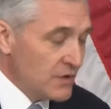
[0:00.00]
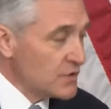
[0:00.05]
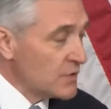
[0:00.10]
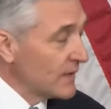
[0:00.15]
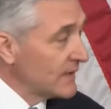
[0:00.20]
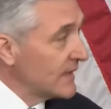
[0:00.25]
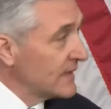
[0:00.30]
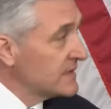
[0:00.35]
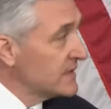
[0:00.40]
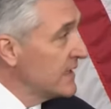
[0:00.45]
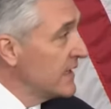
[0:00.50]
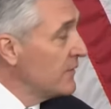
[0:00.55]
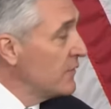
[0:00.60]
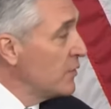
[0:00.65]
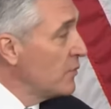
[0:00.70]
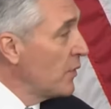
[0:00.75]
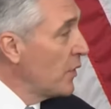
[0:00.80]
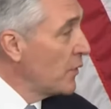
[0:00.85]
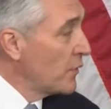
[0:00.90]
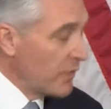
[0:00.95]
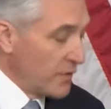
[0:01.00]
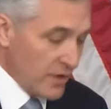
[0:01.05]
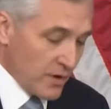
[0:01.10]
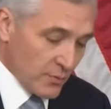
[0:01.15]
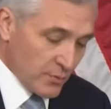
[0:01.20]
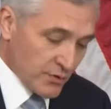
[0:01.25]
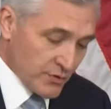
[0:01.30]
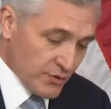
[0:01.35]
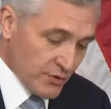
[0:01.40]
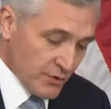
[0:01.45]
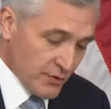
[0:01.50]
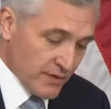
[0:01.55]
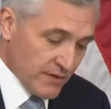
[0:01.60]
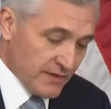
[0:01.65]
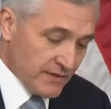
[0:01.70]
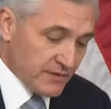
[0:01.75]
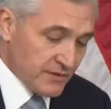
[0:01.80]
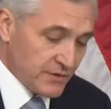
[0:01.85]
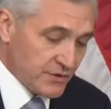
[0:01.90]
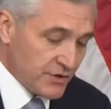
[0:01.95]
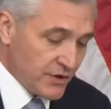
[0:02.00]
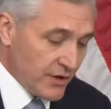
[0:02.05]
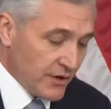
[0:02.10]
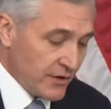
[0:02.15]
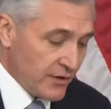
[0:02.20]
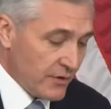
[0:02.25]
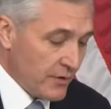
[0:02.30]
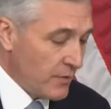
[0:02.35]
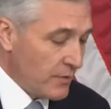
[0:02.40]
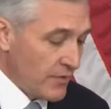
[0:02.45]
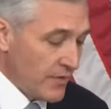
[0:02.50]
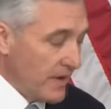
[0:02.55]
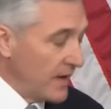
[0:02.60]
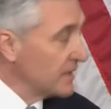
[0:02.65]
So I'd like to give you both an opportunity to share your own